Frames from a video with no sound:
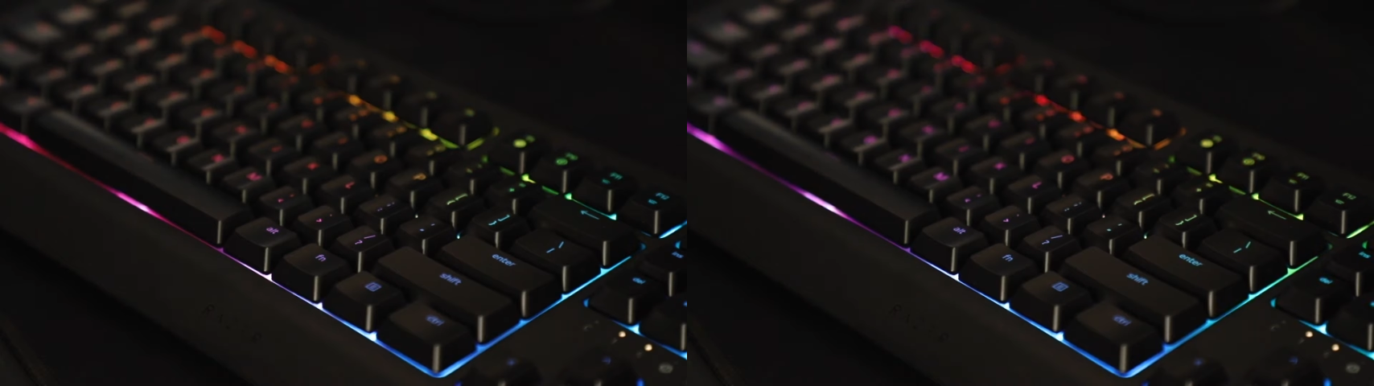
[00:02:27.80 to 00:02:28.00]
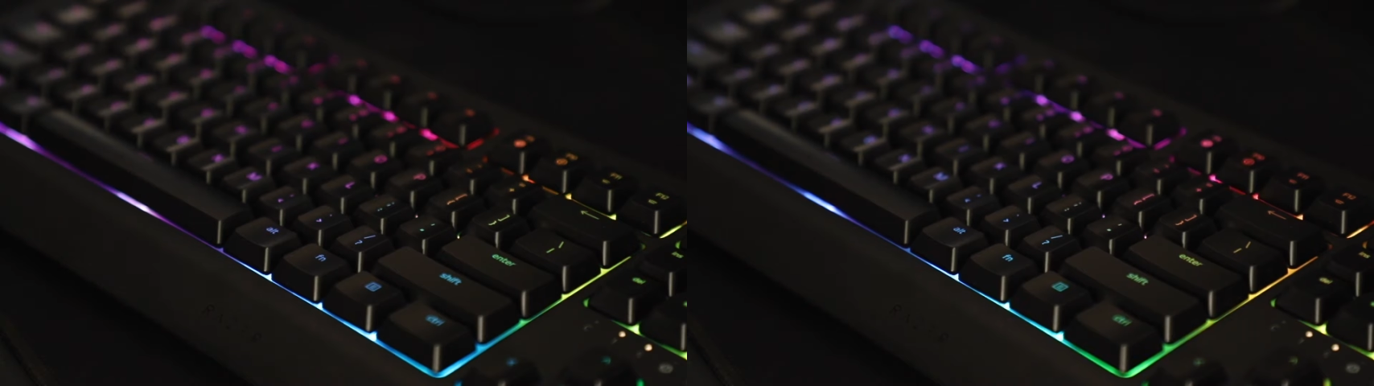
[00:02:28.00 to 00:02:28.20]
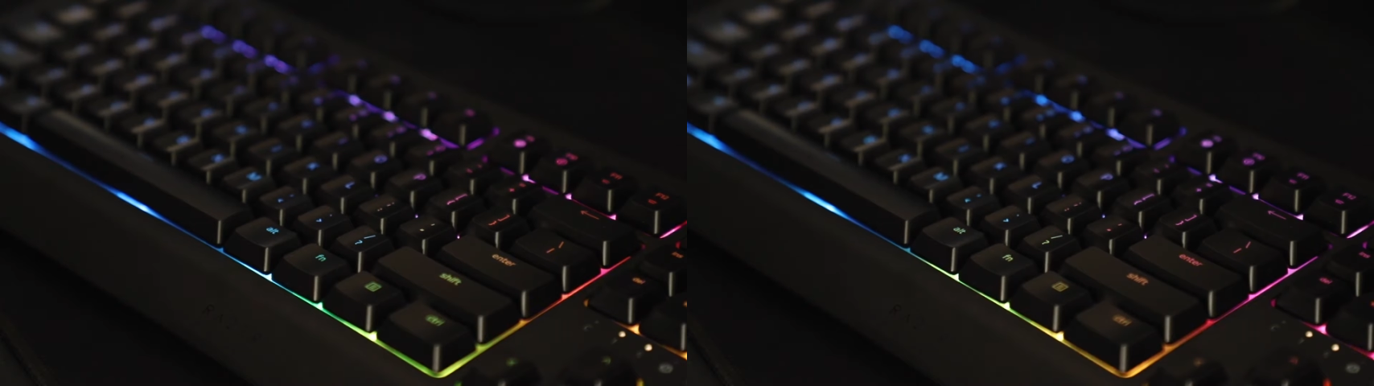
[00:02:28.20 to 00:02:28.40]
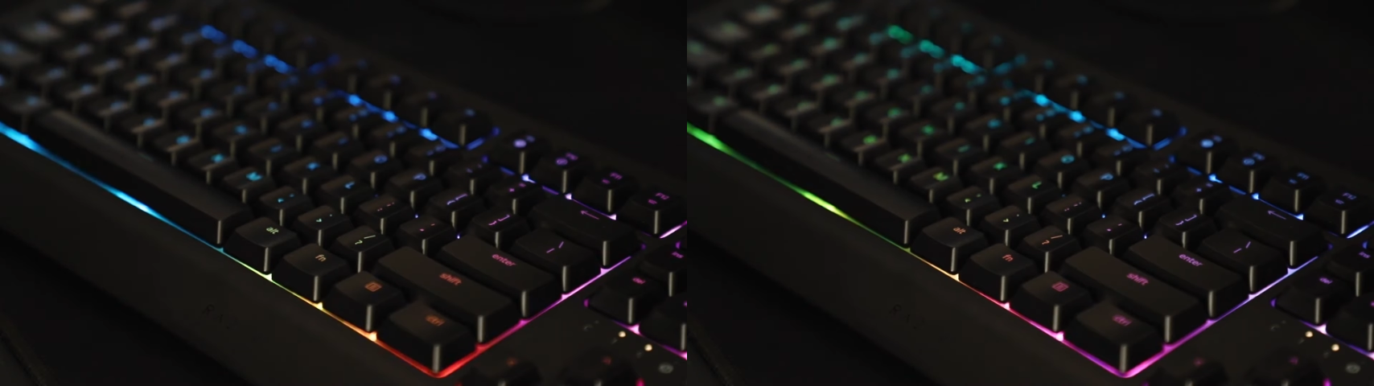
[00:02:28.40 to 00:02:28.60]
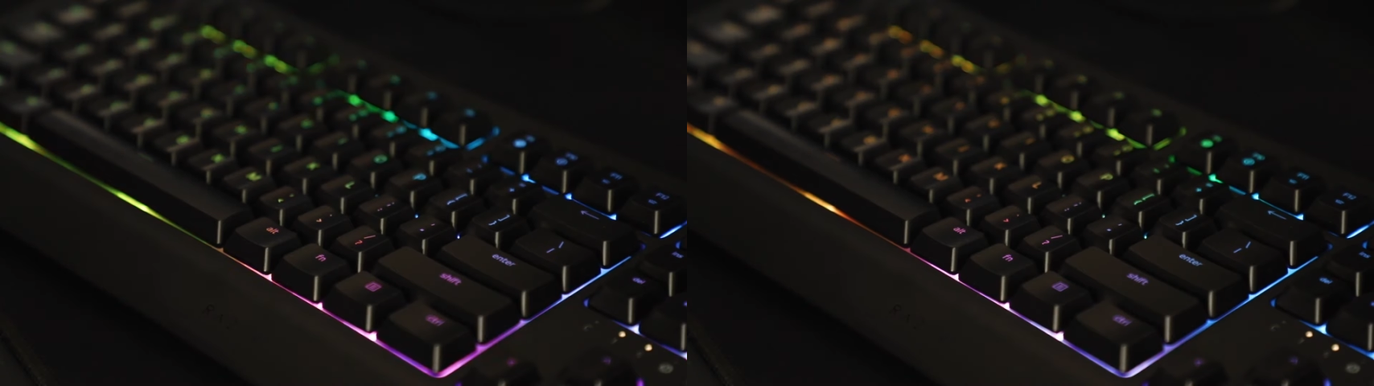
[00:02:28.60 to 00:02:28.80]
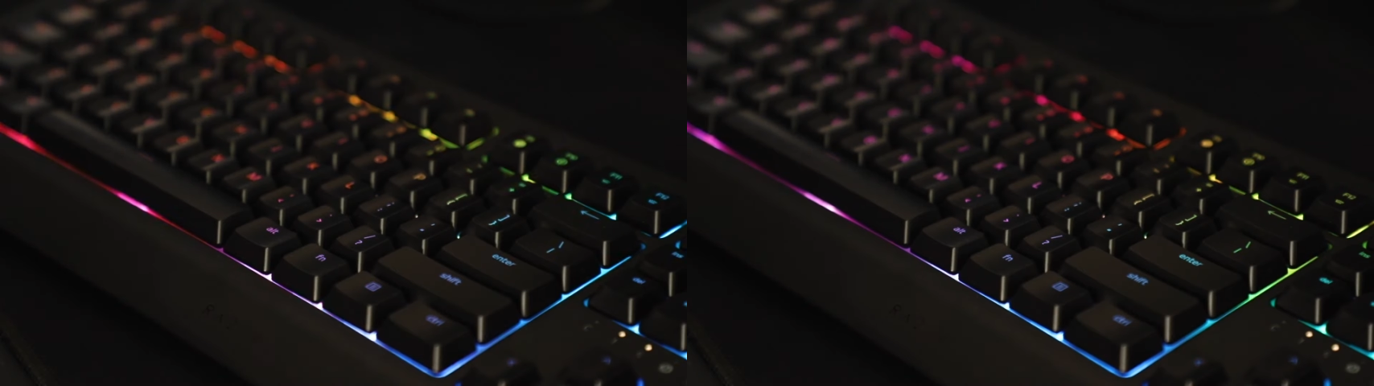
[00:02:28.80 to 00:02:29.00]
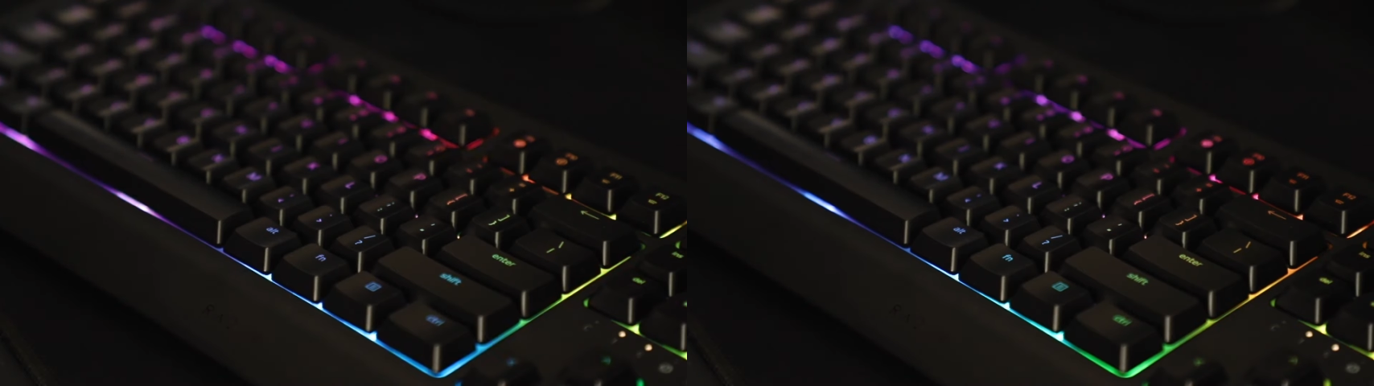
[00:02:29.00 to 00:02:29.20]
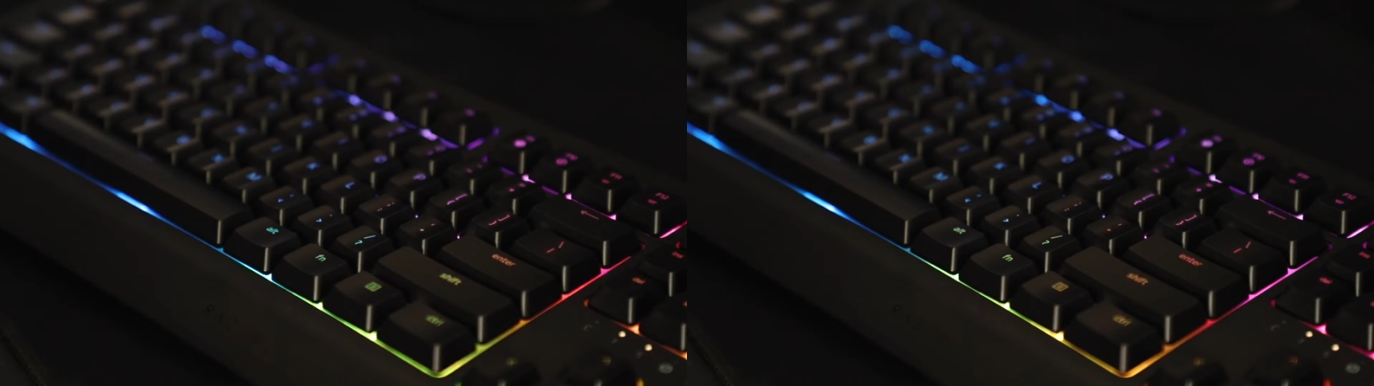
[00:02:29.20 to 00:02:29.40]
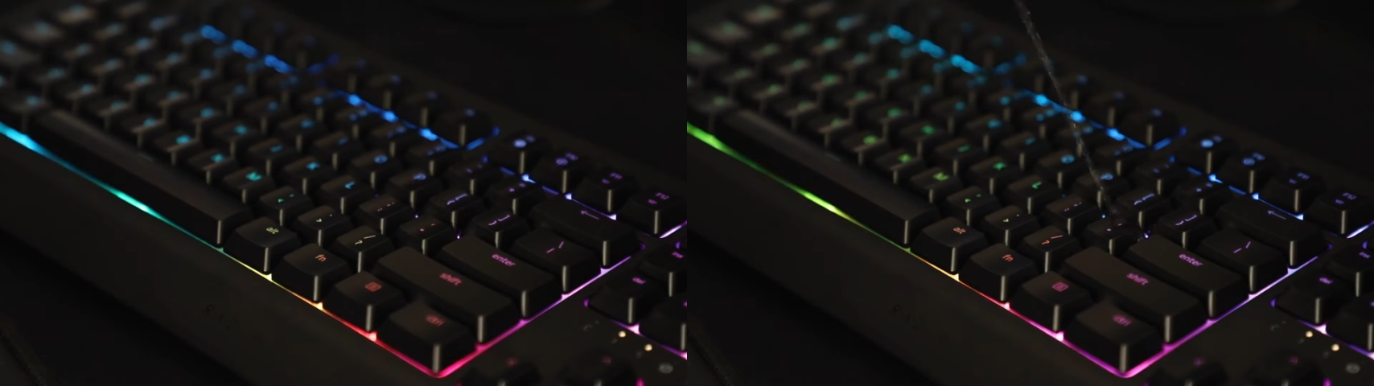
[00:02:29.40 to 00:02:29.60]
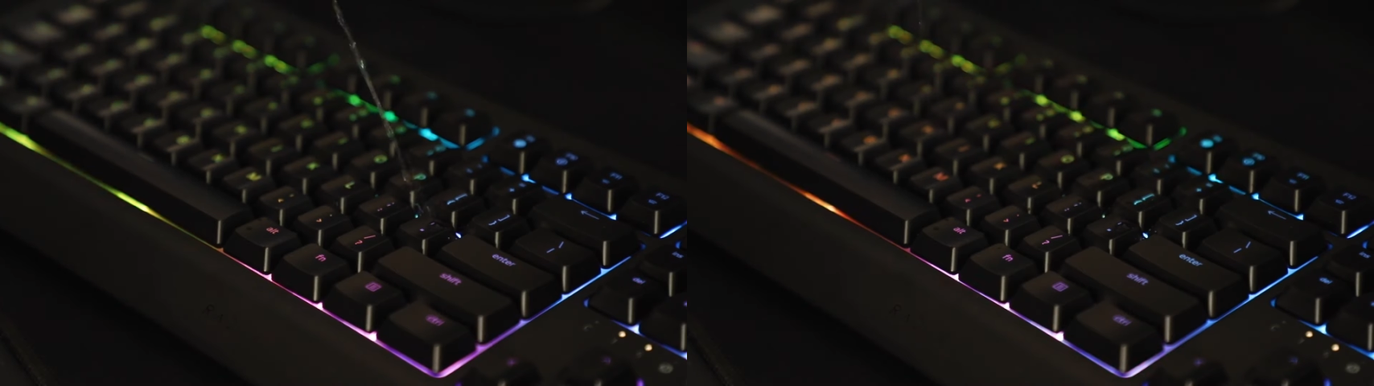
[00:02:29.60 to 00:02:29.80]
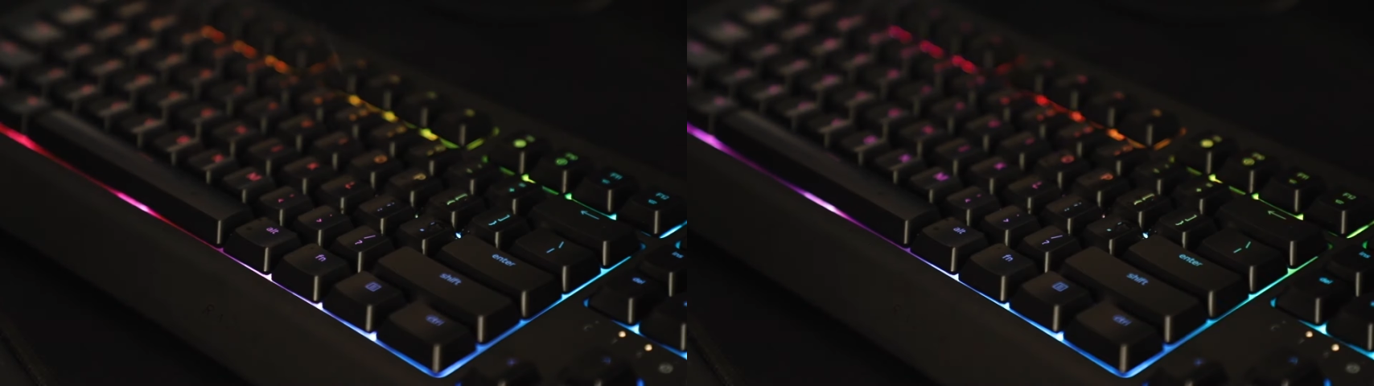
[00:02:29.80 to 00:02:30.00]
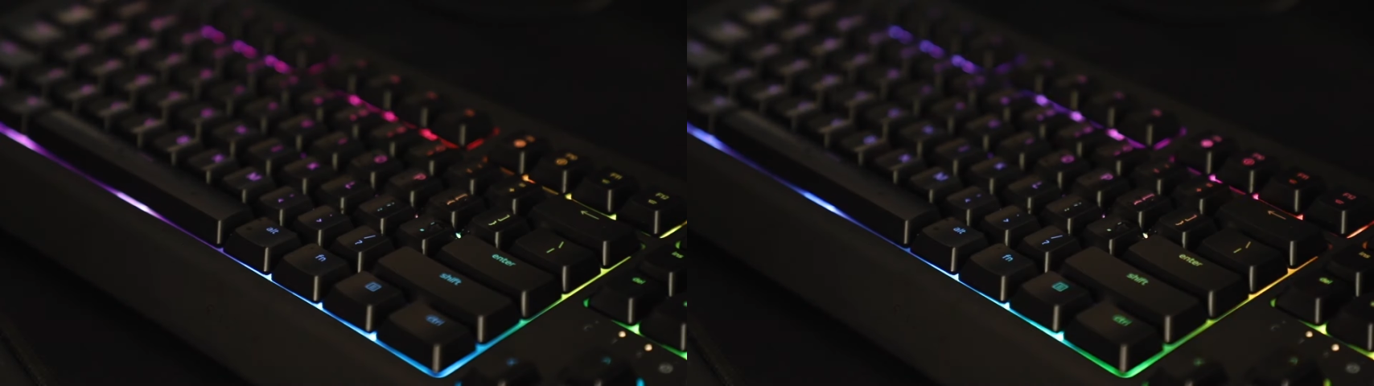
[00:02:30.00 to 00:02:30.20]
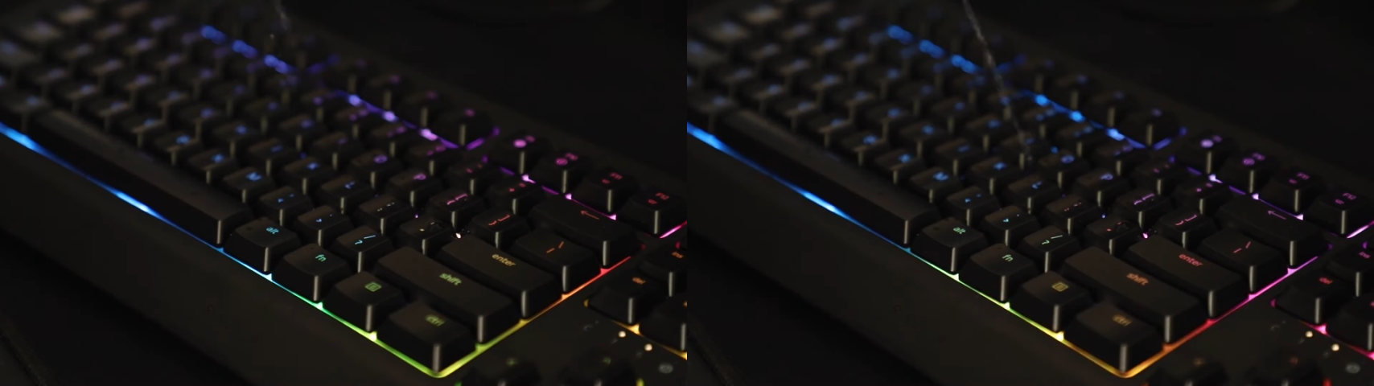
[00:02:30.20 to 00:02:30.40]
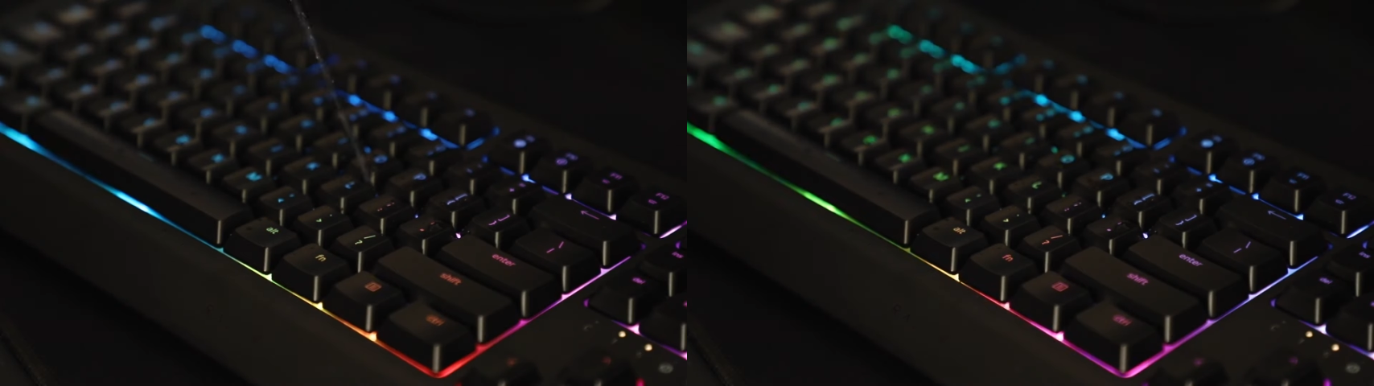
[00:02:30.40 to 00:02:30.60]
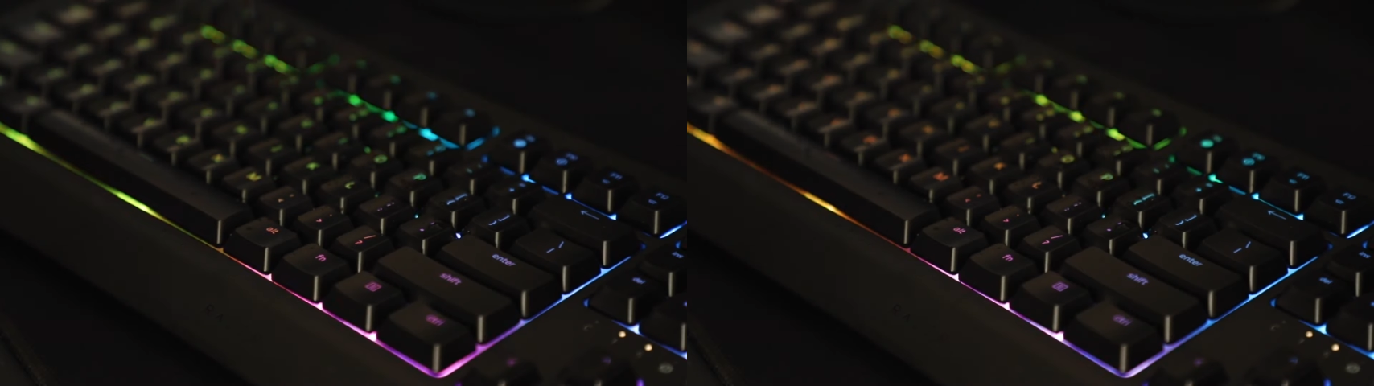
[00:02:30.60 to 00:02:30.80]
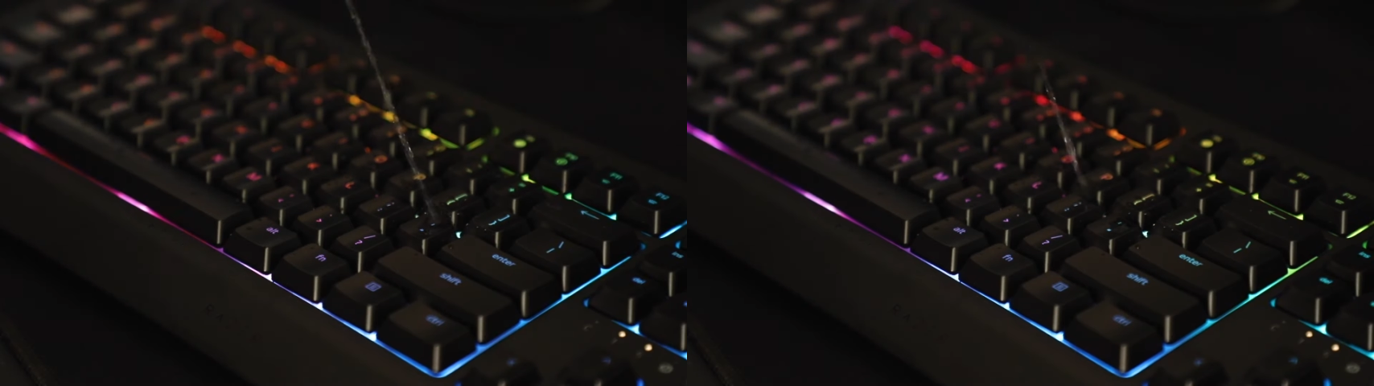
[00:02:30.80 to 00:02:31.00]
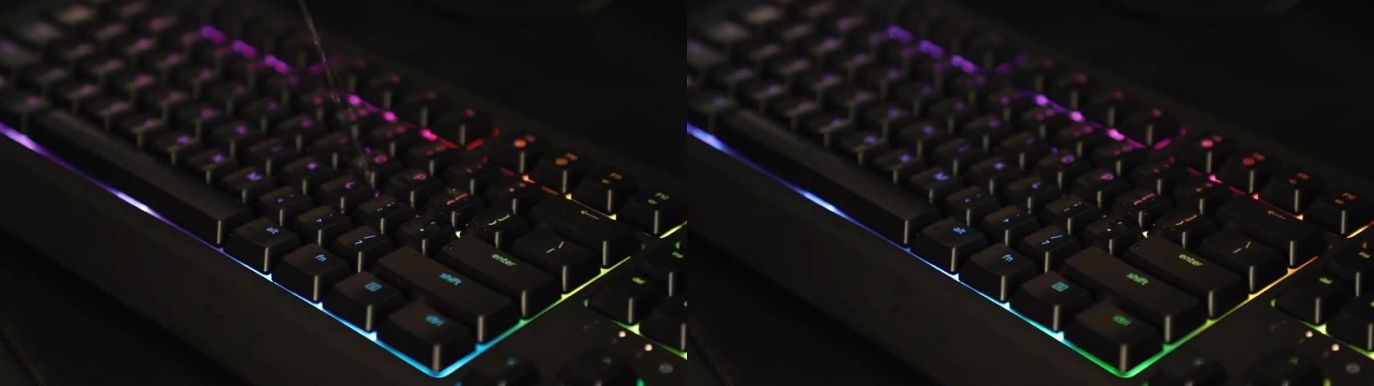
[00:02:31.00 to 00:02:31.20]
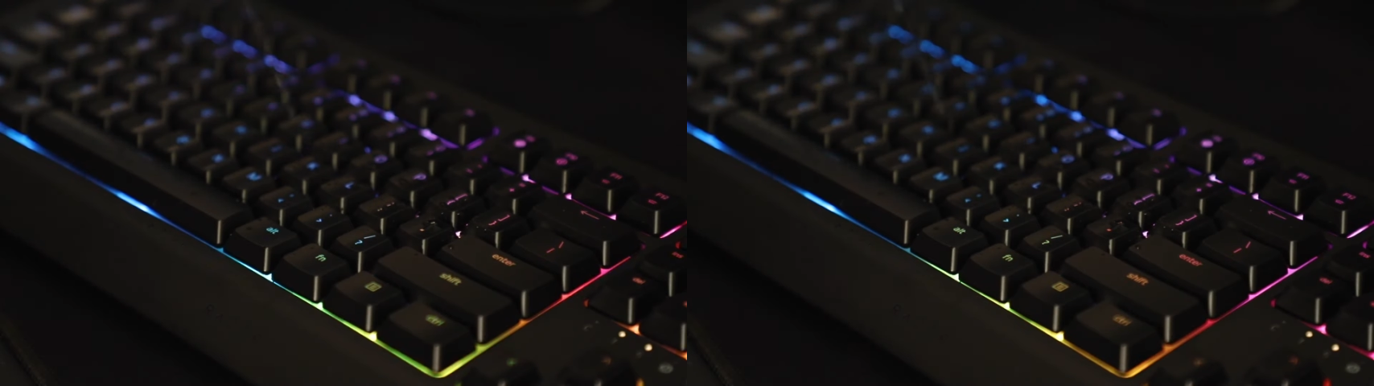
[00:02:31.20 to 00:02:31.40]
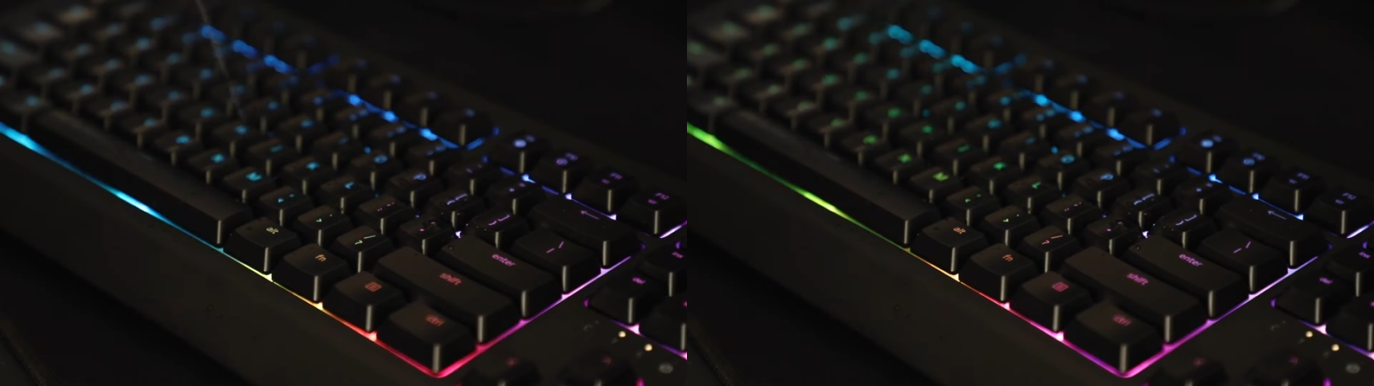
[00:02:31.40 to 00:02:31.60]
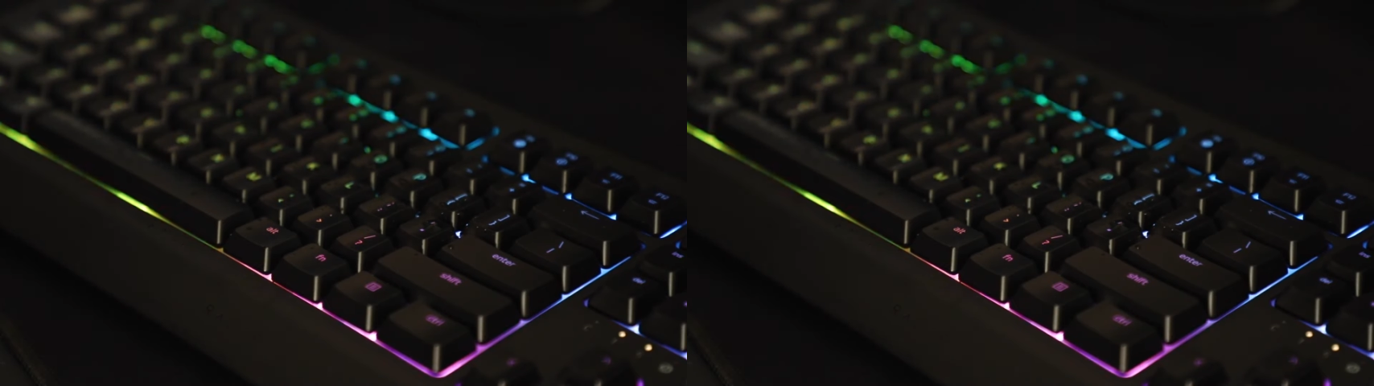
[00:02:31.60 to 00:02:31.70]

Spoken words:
(no speaker visible)